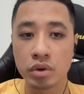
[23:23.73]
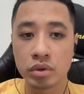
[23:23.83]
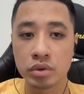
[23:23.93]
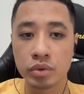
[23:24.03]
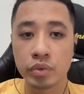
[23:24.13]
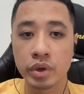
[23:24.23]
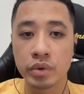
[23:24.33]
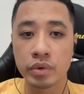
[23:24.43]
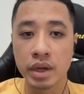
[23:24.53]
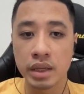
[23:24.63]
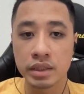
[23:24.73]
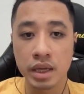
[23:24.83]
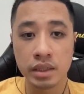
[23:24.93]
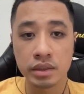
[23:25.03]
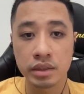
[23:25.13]
to recognize
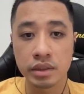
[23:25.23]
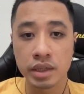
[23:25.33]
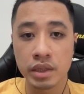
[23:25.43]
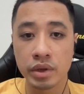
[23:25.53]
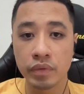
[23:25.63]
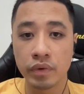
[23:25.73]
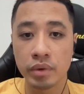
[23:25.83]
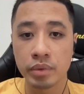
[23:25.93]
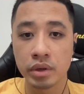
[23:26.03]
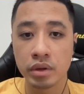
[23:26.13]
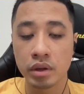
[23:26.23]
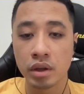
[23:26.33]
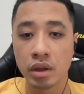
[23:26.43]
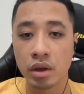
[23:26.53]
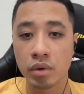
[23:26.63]
that their difference
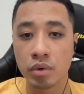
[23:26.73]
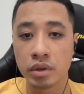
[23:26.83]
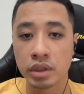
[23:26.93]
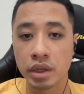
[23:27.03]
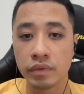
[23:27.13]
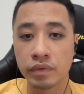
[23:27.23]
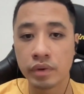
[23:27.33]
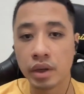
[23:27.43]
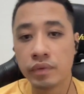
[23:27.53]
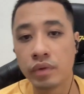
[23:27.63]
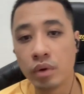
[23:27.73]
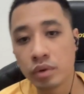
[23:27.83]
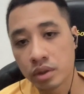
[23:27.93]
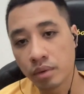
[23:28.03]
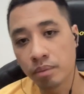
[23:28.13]
was
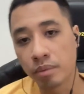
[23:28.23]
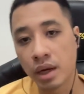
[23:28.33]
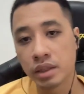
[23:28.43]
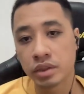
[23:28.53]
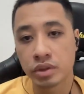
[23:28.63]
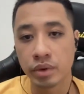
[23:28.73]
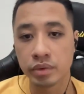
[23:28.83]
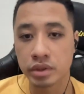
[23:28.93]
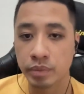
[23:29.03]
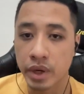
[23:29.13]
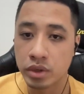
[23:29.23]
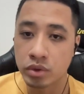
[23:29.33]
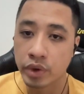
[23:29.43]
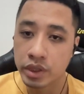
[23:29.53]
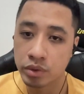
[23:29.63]
influenced by the substantial
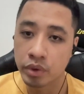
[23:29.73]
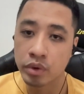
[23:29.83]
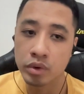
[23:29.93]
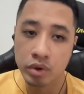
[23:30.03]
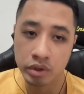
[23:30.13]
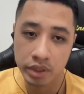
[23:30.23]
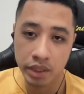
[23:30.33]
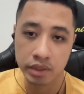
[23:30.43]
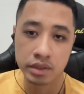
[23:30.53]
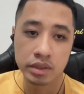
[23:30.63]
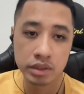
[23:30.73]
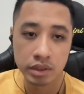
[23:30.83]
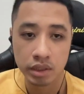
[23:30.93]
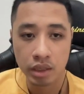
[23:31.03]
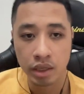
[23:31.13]
historical context,
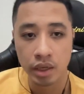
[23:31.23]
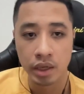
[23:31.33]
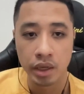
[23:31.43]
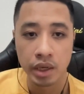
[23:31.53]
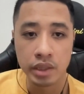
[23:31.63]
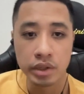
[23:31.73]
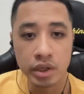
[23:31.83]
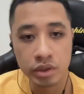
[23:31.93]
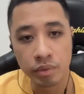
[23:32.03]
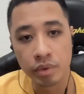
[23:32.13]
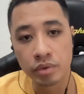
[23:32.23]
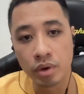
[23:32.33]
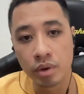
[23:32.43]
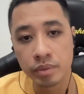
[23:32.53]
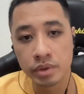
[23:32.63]
international
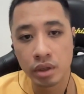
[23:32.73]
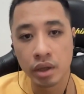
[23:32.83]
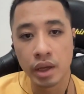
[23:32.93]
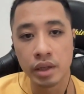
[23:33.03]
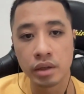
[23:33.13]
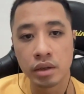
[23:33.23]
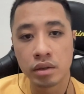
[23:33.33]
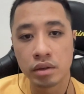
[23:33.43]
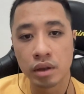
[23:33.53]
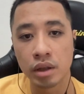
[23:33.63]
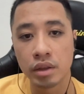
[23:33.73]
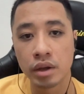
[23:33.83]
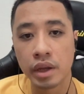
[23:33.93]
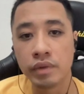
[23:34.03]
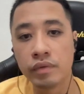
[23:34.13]
norms, and the
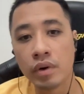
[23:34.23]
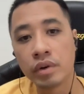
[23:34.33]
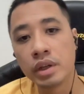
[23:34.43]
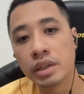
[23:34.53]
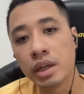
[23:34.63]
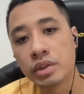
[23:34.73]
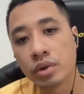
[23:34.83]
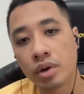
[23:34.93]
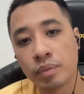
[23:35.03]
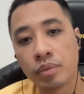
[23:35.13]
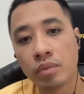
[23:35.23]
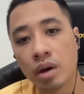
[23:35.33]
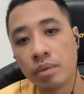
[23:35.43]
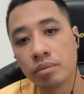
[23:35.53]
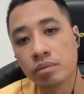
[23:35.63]
involving nature of
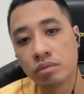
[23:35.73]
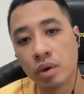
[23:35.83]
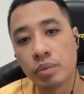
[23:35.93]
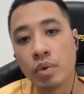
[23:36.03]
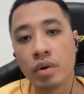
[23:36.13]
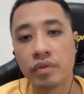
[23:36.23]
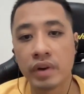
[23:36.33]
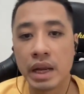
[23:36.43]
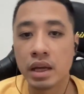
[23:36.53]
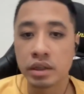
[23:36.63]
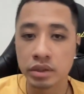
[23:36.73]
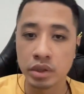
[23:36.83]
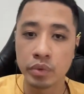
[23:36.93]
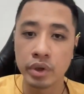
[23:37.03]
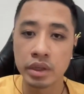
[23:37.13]
warfare
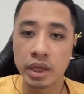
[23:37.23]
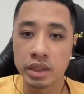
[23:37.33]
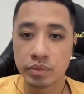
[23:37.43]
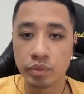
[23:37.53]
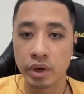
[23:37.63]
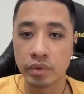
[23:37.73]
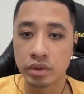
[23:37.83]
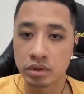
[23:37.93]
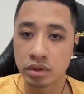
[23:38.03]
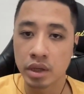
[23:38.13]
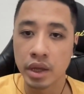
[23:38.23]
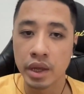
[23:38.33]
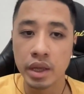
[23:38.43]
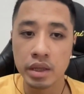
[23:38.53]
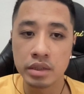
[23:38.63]
during its period.
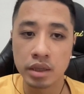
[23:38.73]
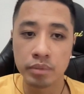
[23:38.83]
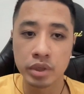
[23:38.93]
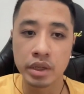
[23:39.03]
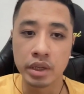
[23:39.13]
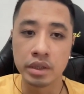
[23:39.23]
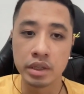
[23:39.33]
Here are some of the key